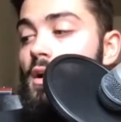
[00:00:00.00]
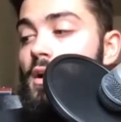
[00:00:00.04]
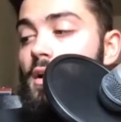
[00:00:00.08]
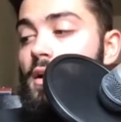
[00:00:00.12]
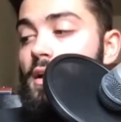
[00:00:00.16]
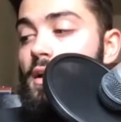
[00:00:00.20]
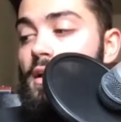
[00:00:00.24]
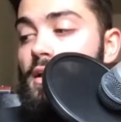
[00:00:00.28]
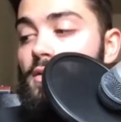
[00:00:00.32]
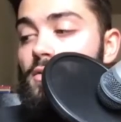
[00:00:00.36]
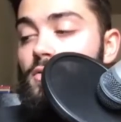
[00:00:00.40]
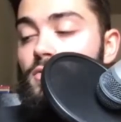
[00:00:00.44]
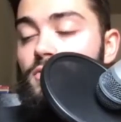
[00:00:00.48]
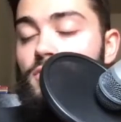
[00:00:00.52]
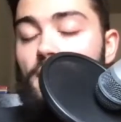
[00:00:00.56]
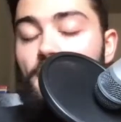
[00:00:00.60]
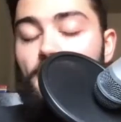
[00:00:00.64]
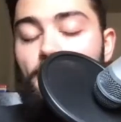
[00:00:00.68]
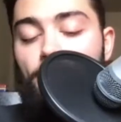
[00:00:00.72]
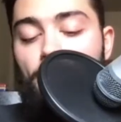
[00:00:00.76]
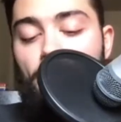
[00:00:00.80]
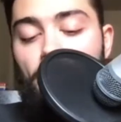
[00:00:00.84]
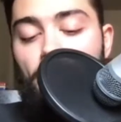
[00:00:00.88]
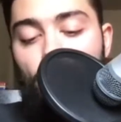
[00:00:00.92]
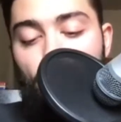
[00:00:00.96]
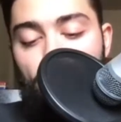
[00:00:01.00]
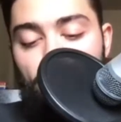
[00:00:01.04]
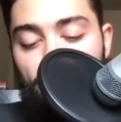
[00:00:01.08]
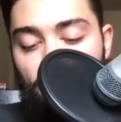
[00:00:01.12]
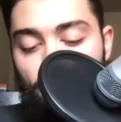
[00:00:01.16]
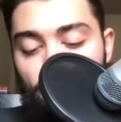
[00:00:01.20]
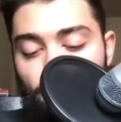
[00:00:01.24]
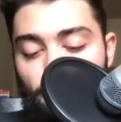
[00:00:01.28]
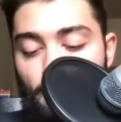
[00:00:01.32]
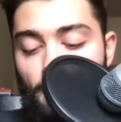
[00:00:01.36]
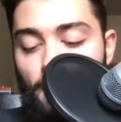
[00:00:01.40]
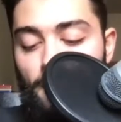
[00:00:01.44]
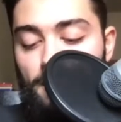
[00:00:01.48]
And you talk about it on your
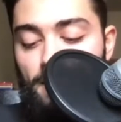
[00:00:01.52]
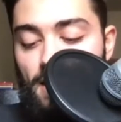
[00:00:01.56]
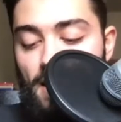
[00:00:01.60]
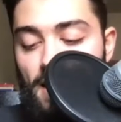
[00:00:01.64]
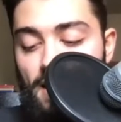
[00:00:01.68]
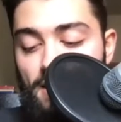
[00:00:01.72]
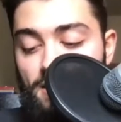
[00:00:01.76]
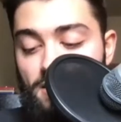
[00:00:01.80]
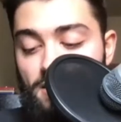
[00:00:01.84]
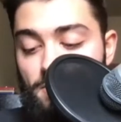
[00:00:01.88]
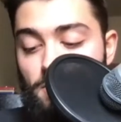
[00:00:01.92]
podcast,